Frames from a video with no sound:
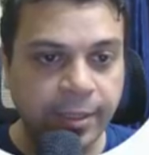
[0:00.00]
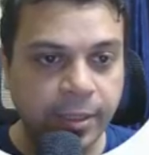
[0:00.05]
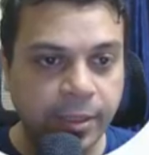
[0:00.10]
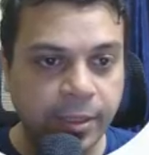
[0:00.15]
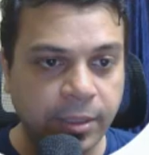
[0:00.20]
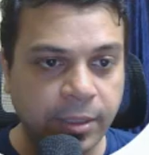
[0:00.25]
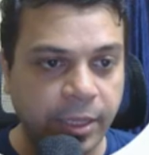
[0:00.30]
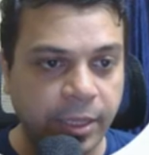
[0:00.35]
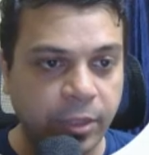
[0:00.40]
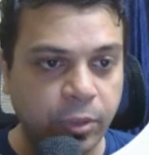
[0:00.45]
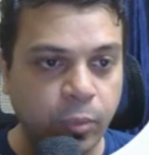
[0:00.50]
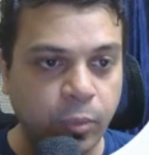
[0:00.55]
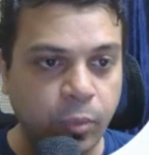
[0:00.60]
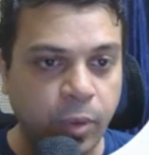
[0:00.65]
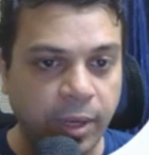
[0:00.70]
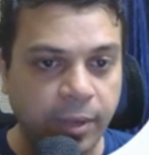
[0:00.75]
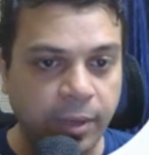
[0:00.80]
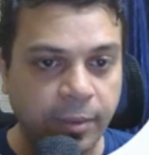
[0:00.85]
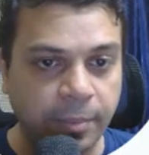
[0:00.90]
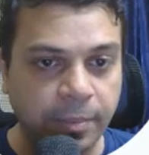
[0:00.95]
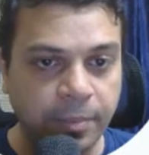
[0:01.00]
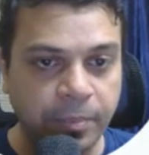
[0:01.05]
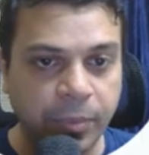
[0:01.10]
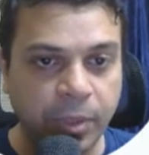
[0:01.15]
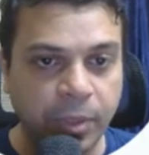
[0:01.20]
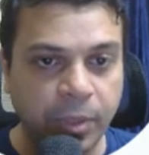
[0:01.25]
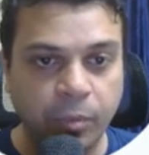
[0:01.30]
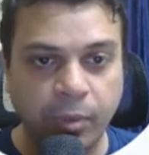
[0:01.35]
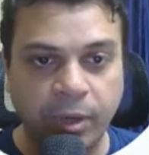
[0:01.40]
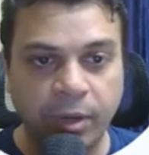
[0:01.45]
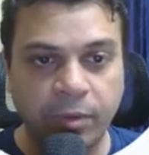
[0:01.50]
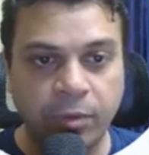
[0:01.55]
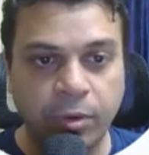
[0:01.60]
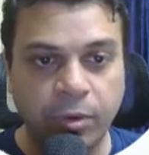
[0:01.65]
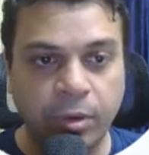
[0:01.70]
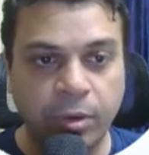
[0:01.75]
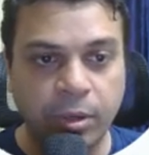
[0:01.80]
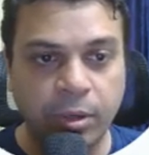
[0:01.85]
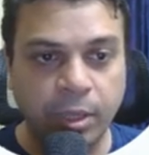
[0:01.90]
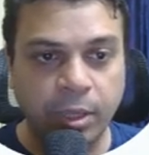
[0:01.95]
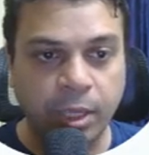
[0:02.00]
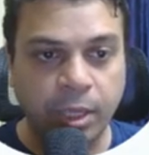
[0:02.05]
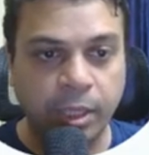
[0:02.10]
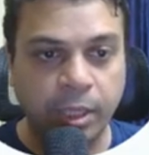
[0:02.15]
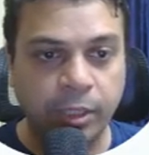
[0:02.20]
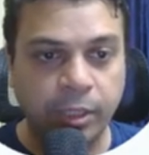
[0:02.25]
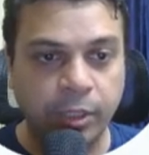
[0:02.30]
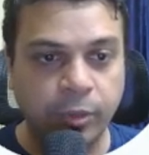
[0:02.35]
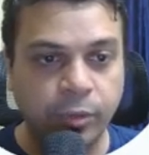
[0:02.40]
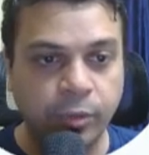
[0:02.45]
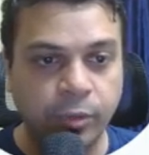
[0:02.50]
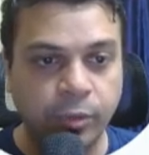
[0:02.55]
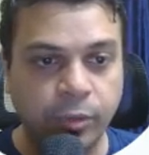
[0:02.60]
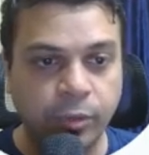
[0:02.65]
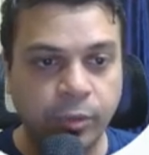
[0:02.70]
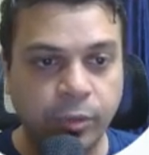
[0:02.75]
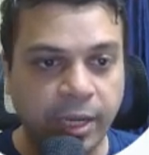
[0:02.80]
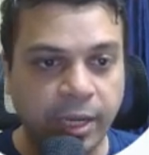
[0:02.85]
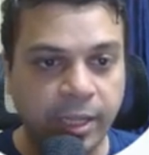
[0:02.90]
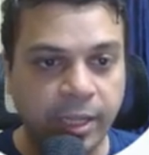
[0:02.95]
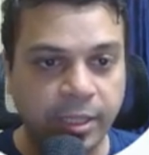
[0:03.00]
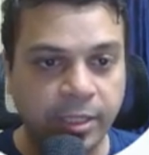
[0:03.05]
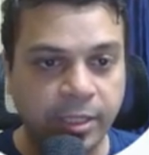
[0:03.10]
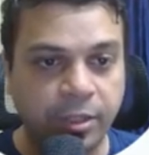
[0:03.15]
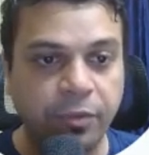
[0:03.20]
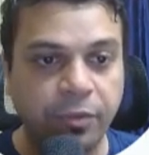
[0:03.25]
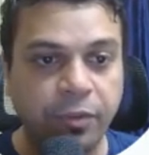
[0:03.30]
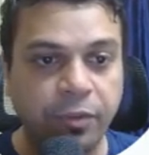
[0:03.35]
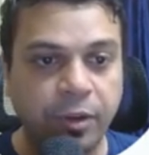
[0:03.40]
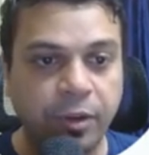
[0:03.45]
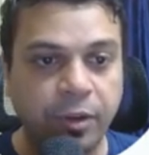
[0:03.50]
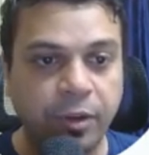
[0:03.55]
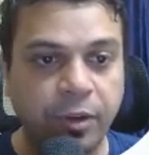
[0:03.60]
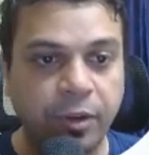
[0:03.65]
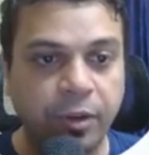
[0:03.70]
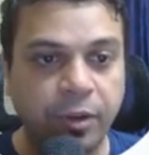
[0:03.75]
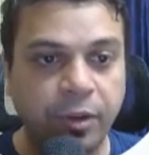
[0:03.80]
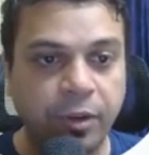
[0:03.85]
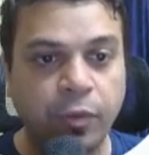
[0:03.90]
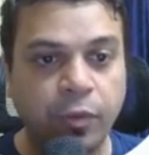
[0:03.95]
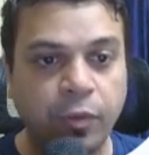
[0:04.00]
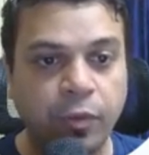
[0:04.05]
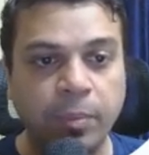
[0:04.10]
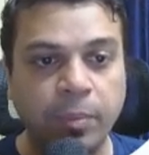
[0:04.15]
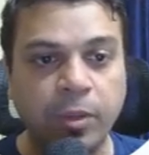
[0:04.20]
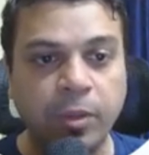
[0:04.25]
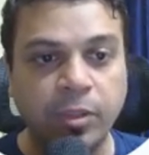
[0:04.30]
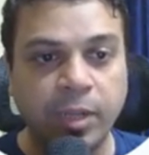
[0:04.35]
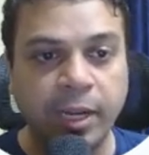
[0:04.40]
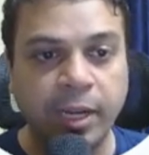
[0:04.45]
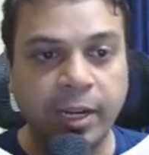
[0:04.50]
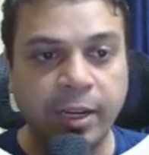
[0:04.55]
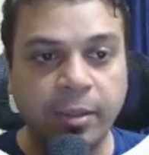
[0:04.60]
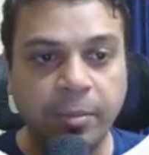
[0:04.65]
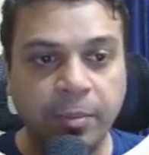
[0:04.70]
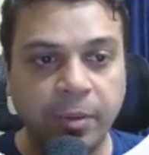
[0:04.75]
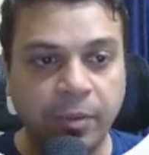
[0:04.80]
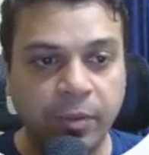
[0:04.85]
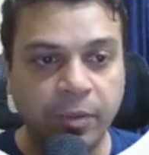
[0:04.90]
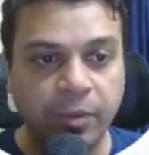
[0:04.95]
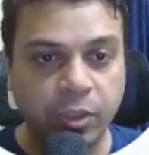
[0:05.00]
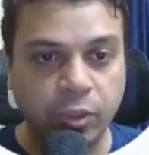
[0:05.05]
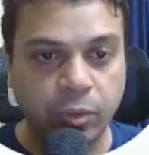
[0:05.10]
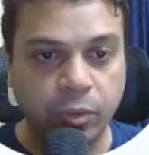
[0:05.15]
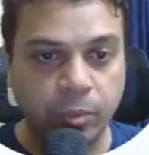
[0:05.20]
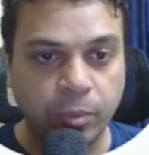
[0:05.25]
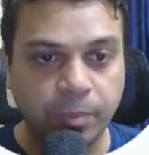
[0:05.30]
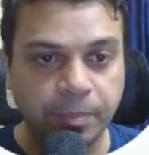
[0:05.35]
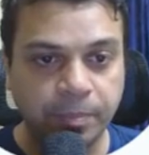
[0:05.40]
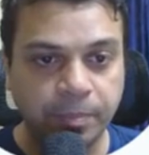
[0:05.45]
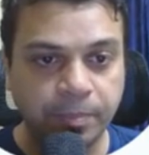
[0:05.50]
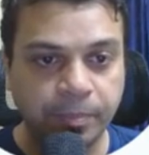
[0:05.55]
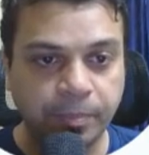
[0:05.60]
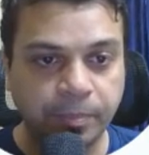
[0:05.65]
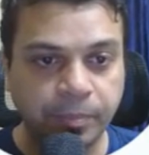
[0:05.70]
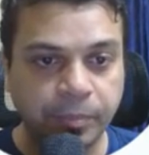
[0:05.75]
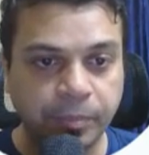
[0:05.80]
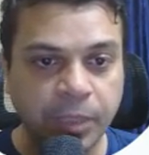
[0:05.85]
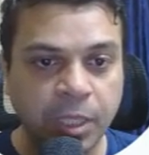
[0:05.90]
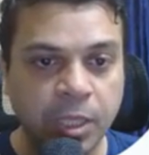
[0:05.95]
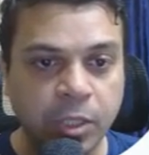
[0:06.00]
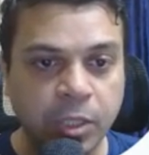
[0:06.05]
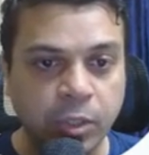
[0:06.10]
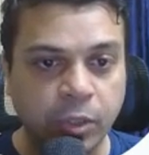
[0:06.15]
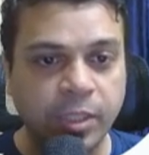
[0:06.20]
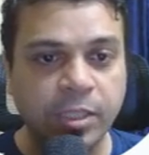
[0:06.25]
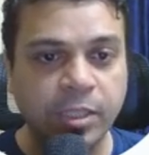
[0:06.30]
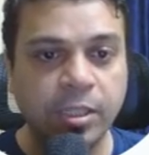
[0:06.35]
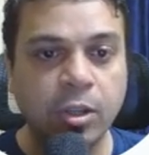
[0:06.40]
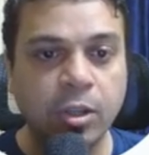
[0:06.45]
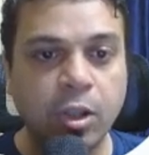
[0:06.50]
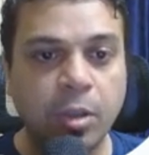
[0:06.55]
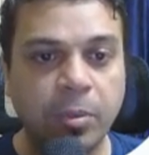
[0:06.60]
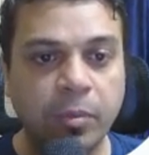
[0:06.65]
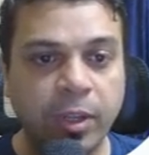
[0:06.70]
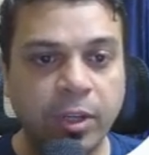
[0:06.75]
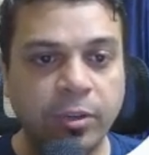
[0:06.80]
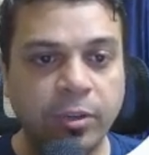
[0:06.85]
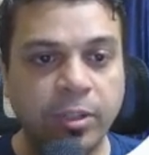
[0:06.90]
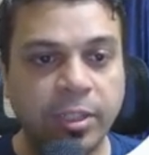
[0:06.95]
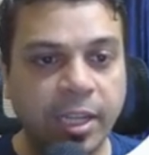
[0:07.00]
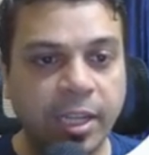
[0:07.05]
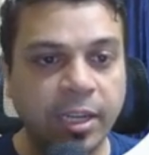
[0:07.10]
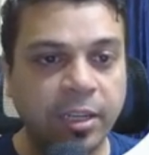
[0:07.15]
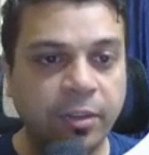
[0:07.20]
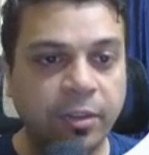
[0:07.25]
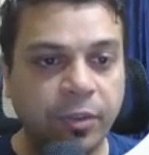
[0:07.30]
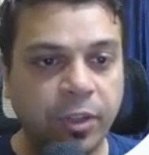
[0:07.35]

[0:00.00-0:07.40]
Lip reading: set to 1 whenever the user ID is different from the user ID in the previous row. So this is a common way to detect if a